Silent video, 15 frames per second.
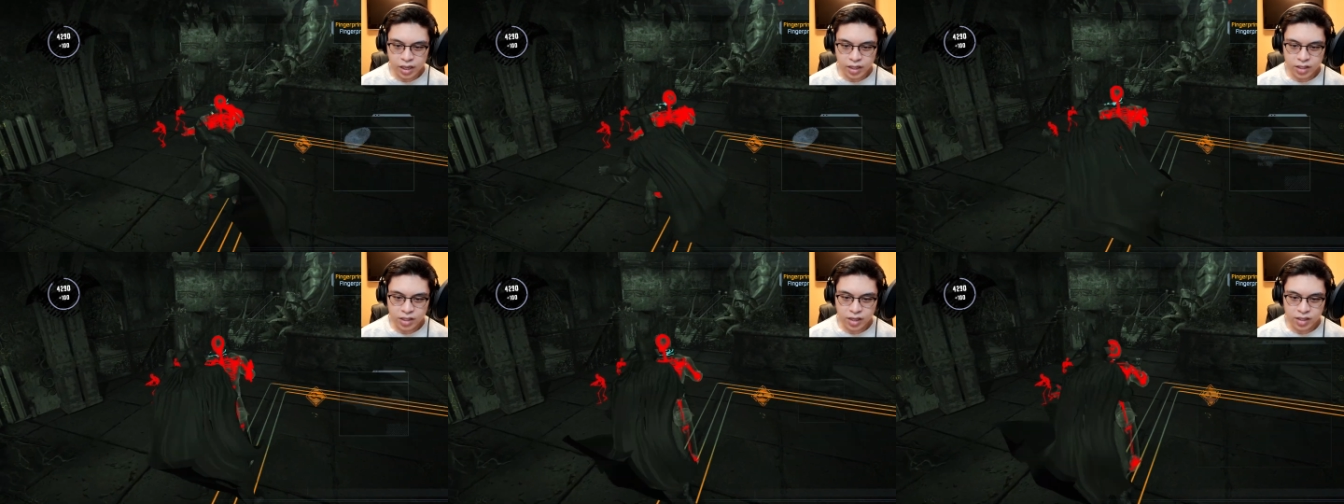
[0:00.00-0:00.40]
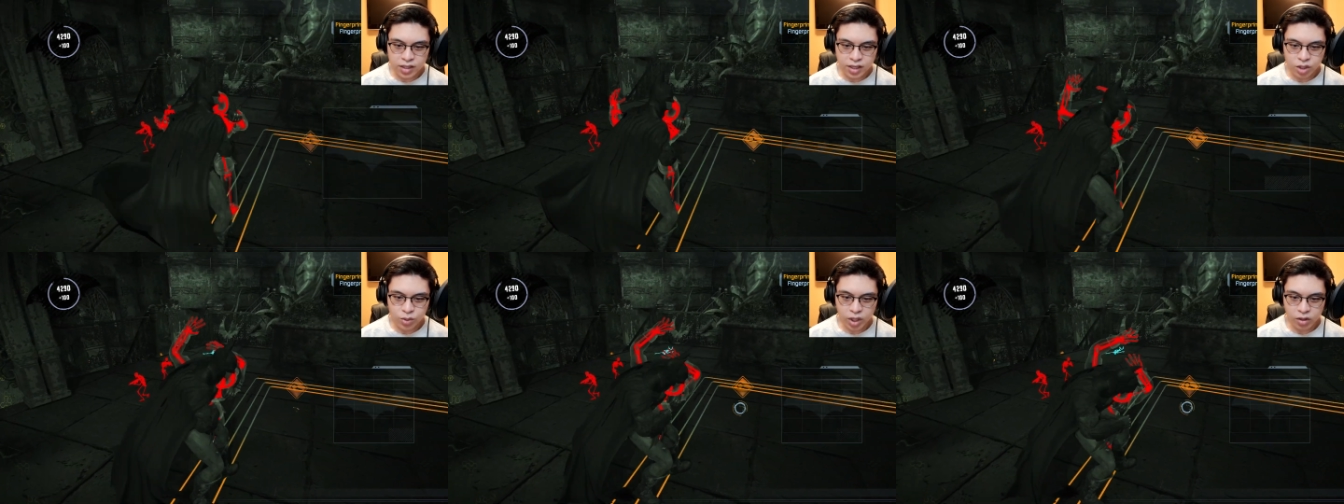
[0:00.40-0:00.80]
Nice.
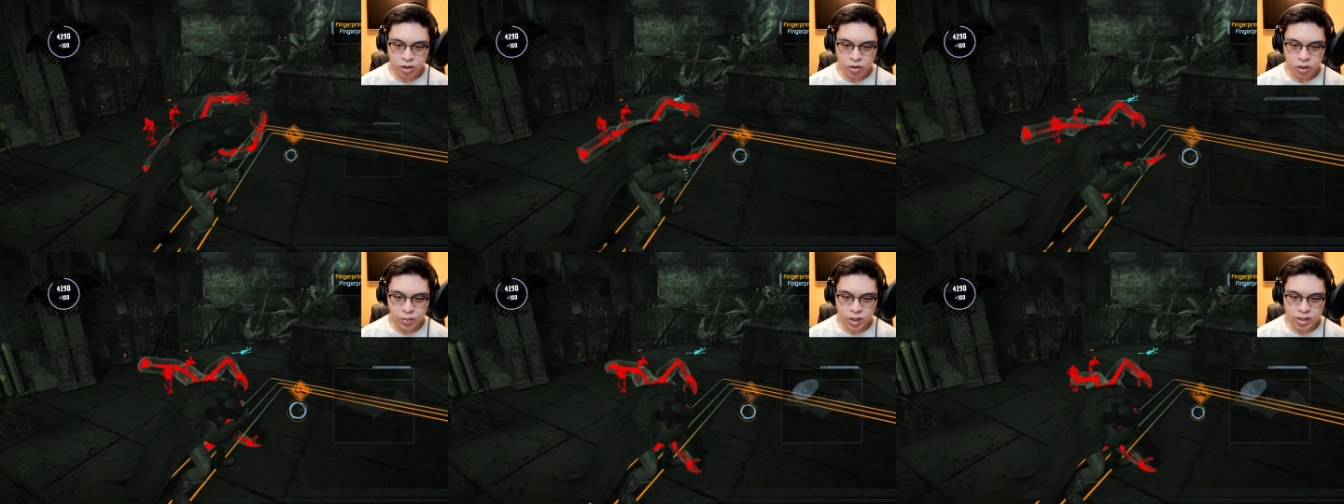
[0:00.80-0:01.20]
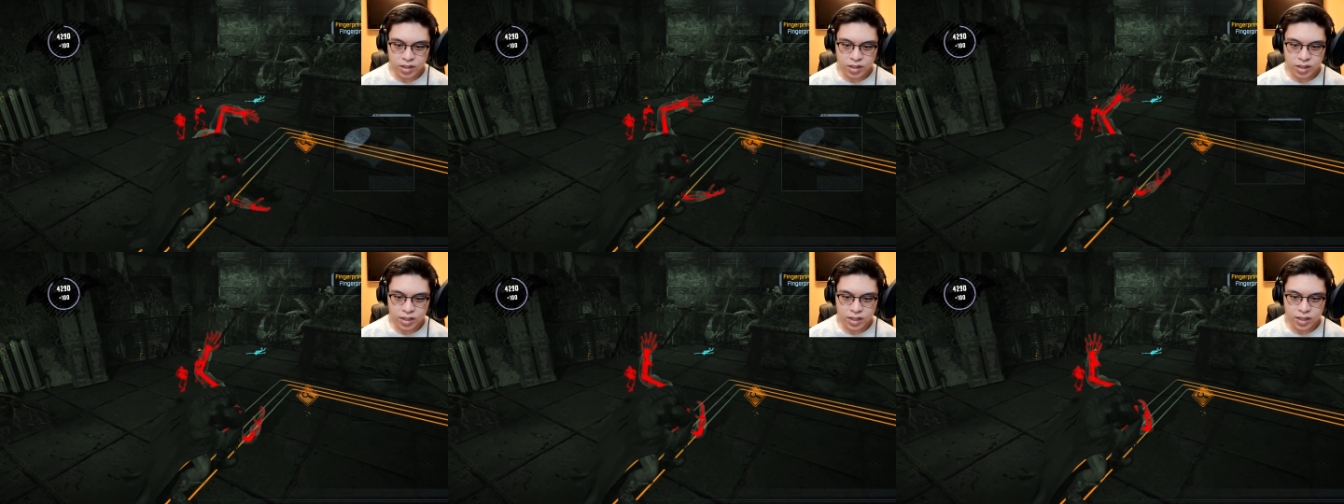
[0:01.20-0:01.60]
We gotta hurry
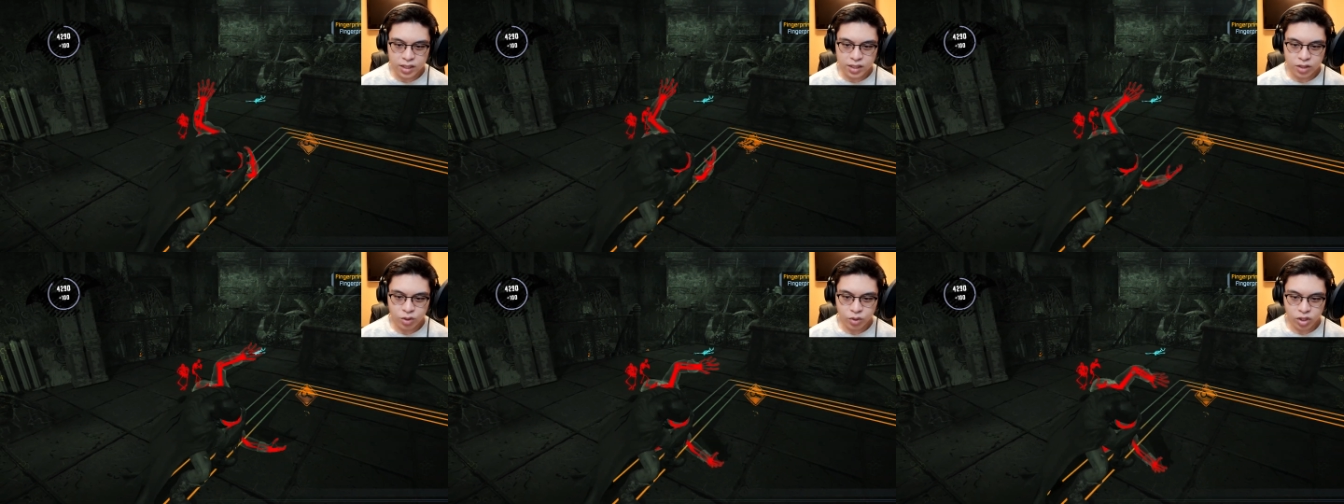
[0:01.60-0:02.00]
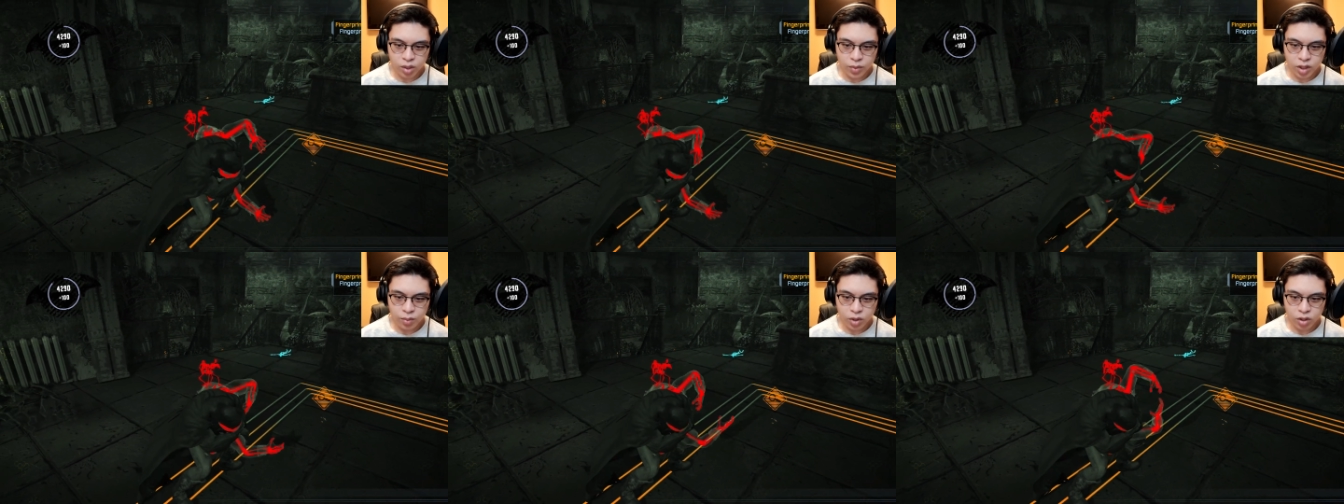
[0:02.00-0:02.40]
because these two are
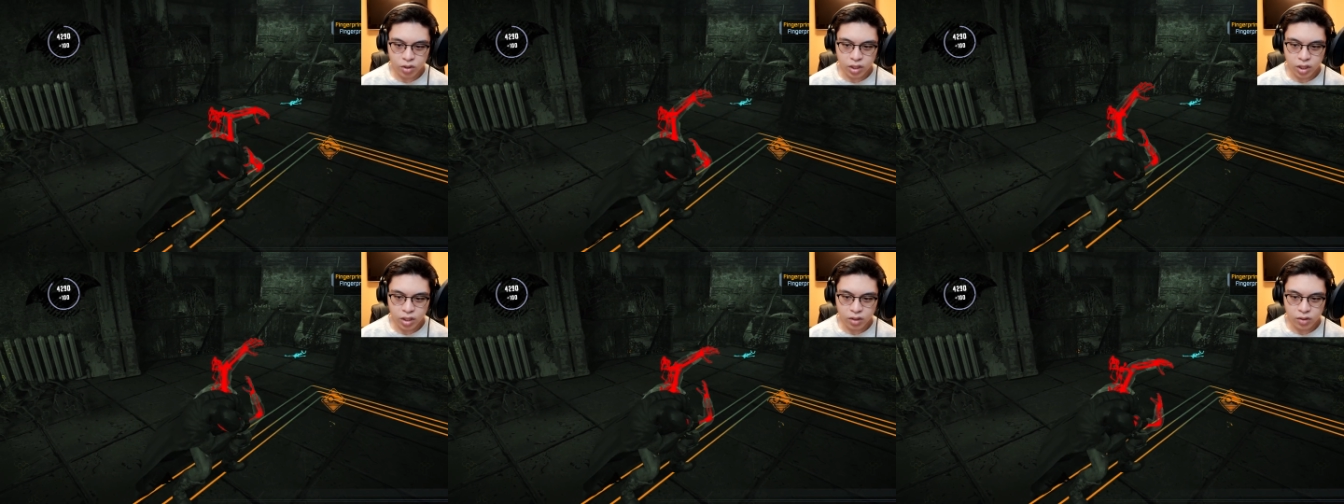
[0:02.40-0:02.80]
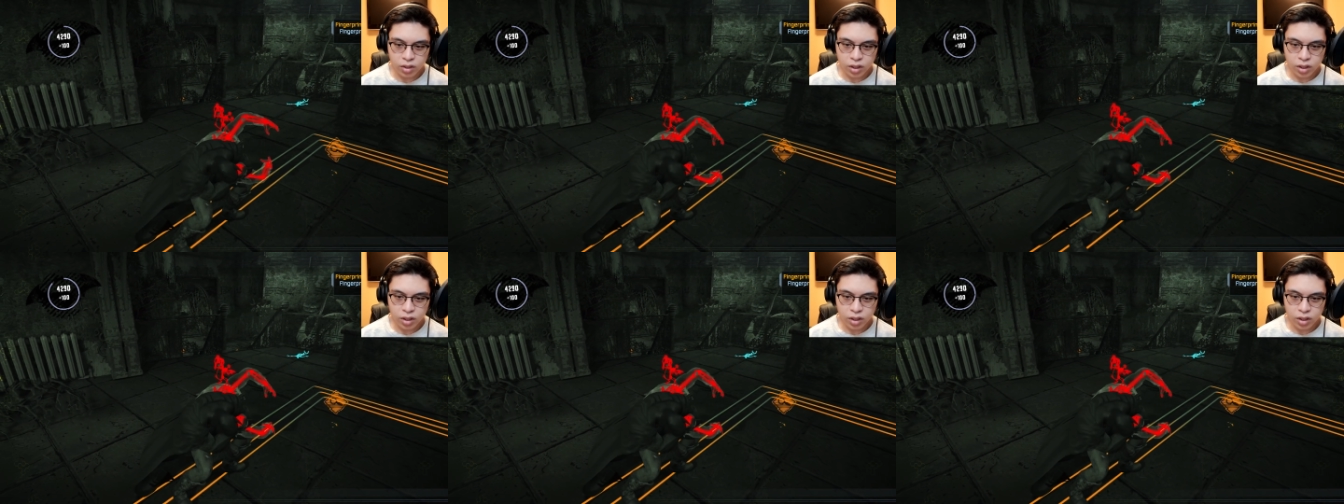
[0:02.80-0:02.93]
coming up. Oh god.